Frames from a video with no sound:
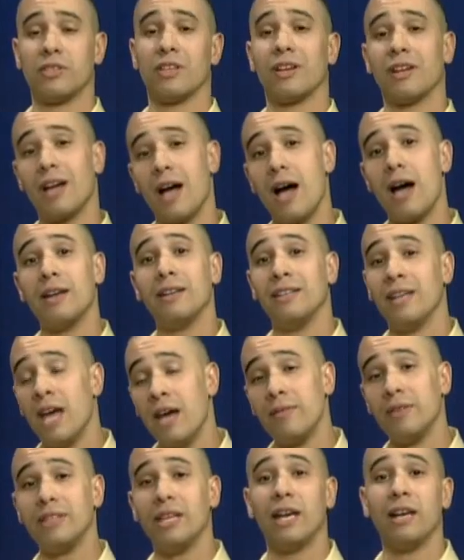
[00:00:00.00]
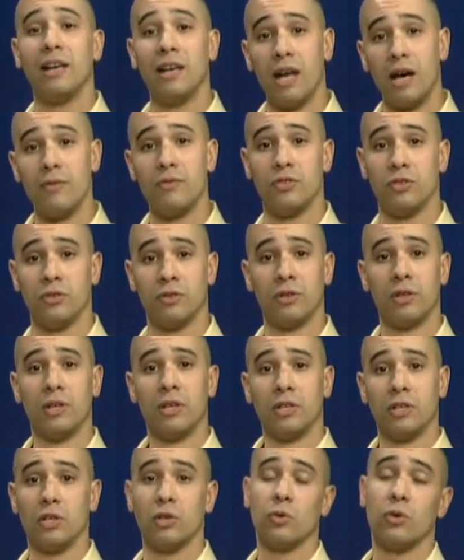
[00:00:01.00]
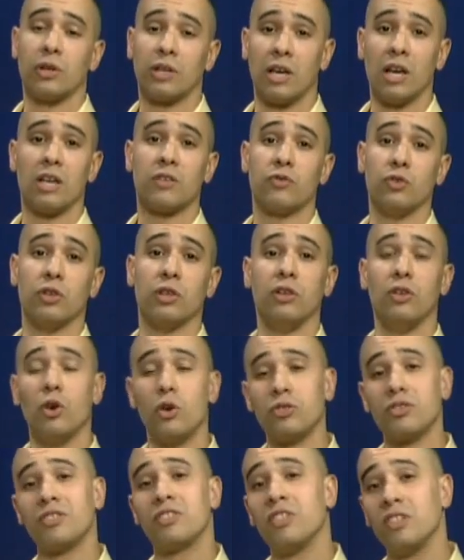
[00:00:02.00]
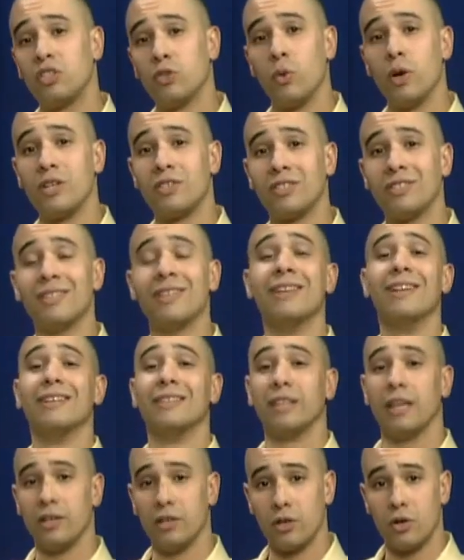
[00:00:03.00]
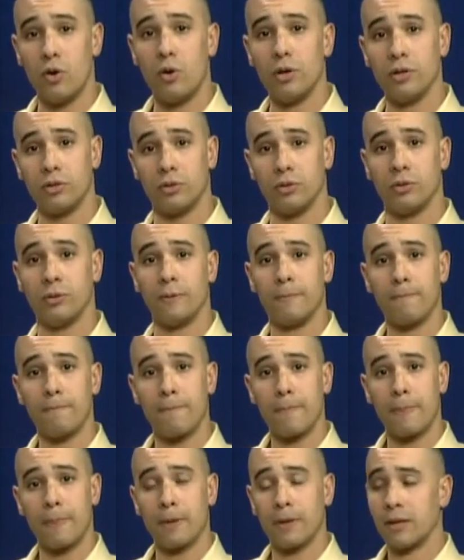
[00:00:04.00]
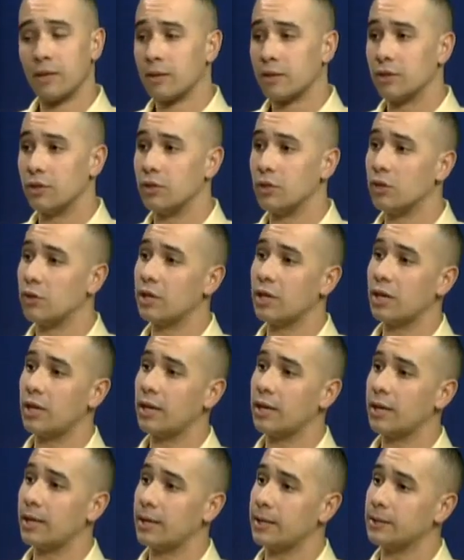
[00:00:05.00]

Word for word: a god in heaven that loves you you know and cares for you and knows the situation that you're going through right. you know so and, tell me